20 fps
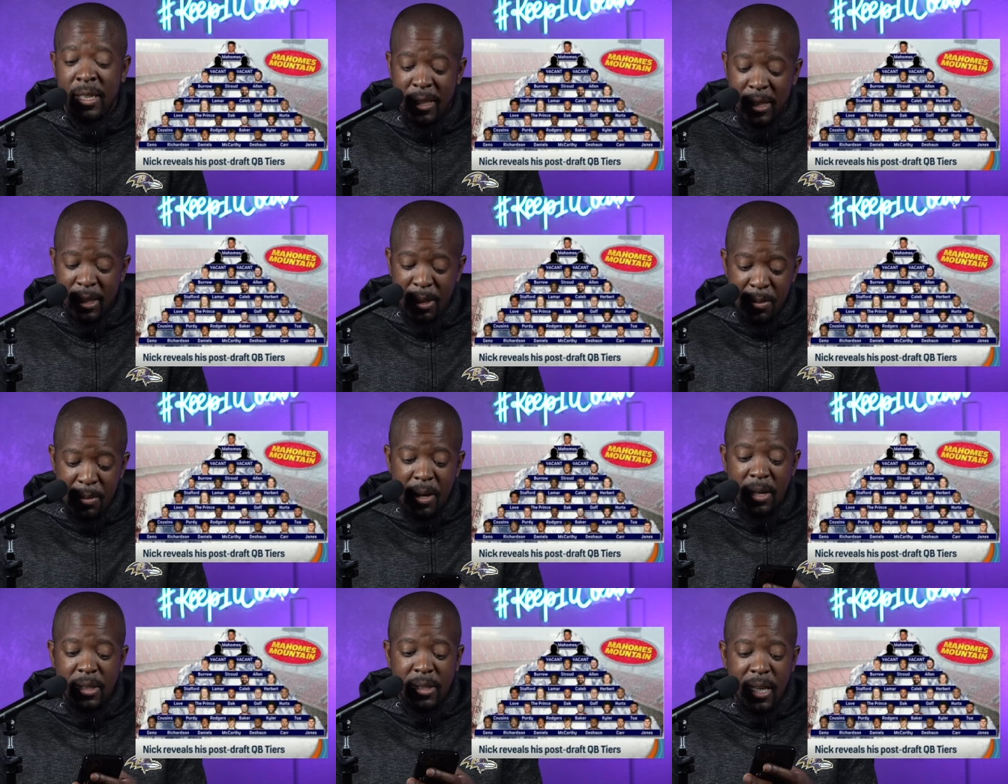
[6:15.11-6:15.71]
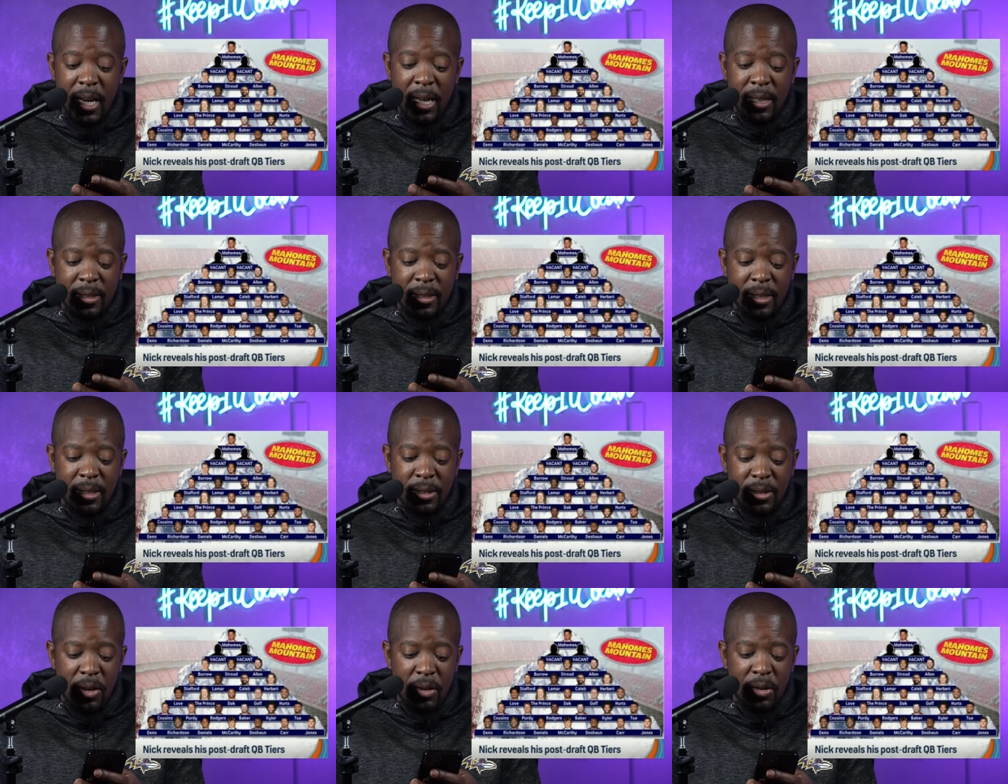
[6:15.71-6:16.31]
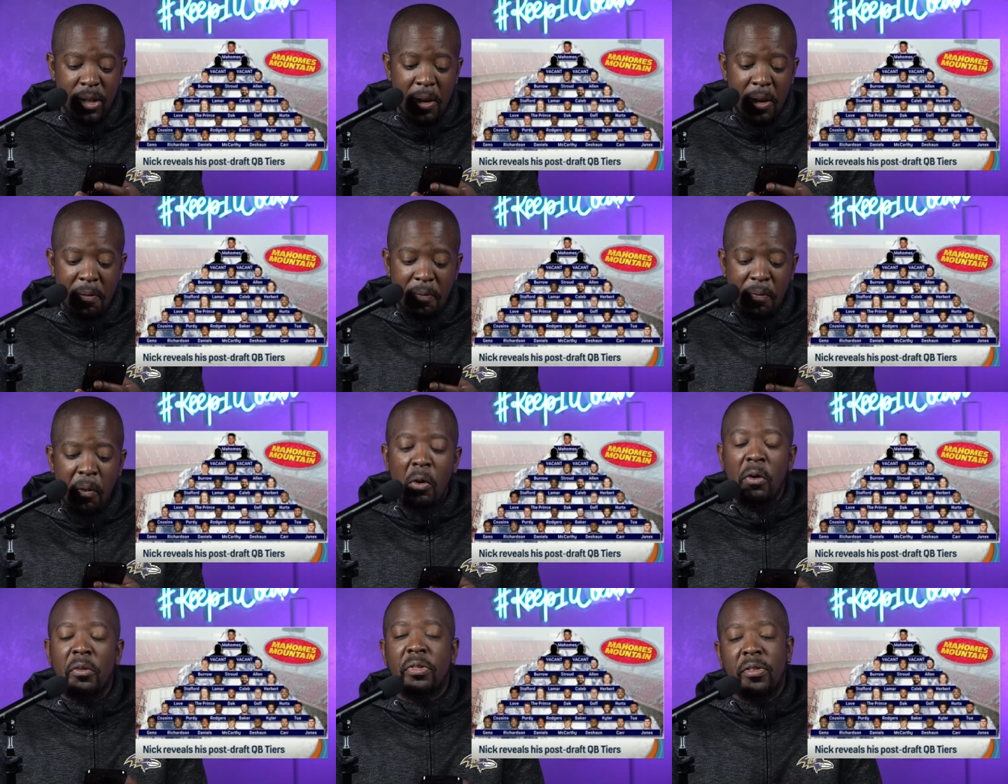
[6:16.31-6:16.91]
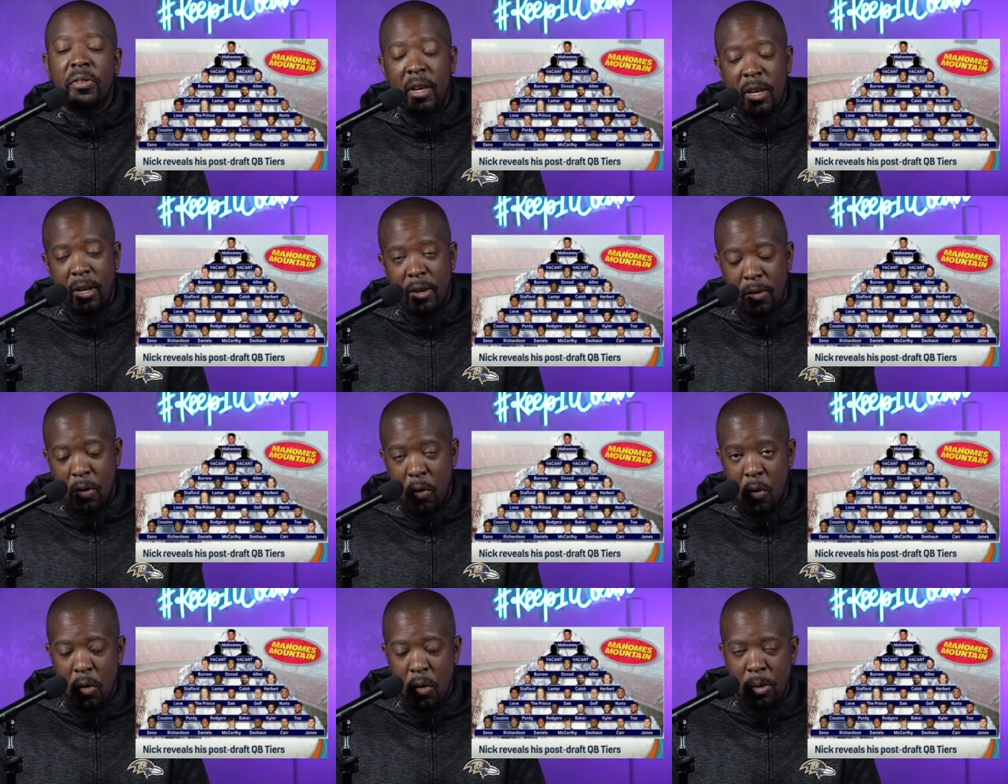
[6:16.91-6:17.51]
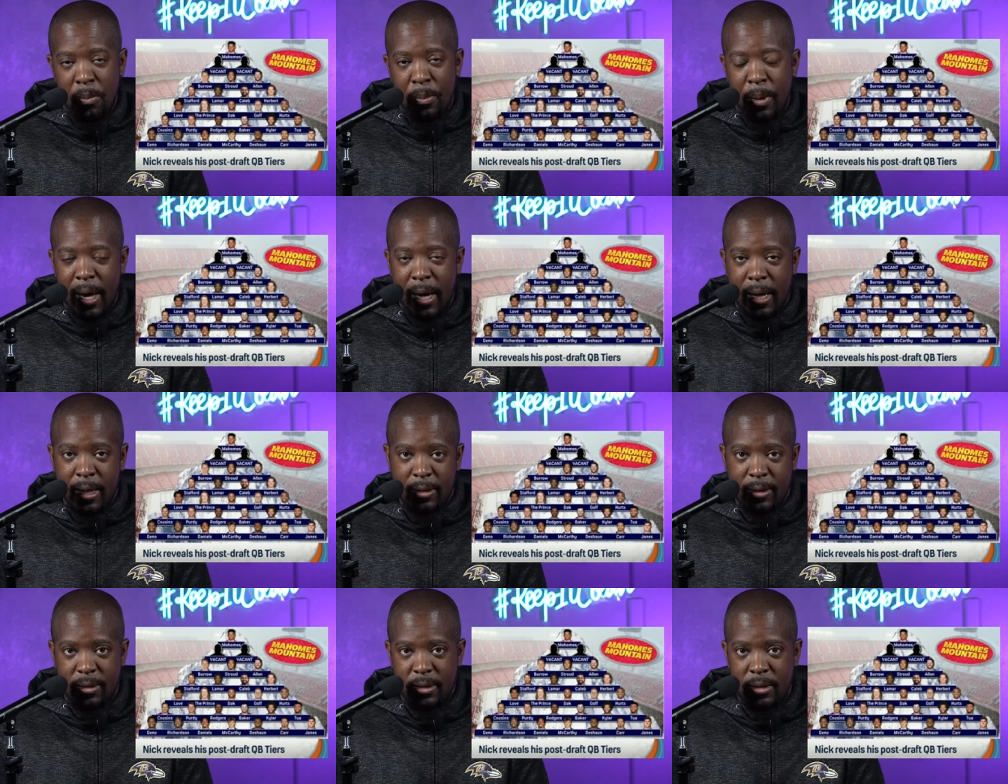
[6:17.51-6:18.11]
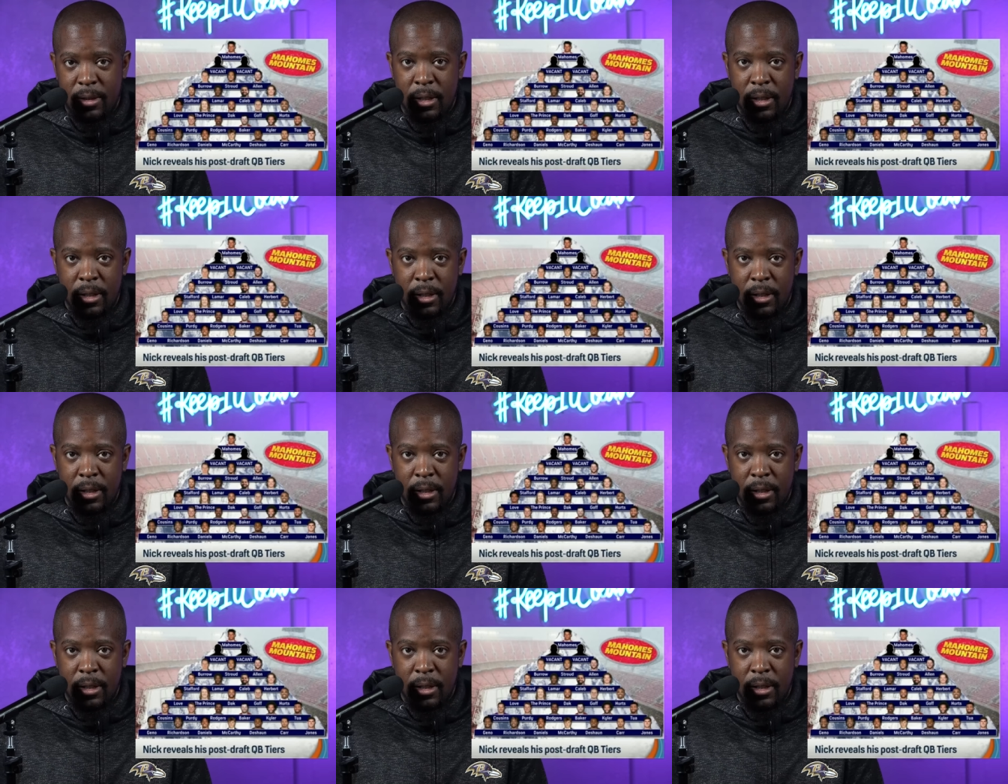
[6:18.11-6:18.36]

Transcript: Lamar Jackson is on that fourth tier of quarterbacks.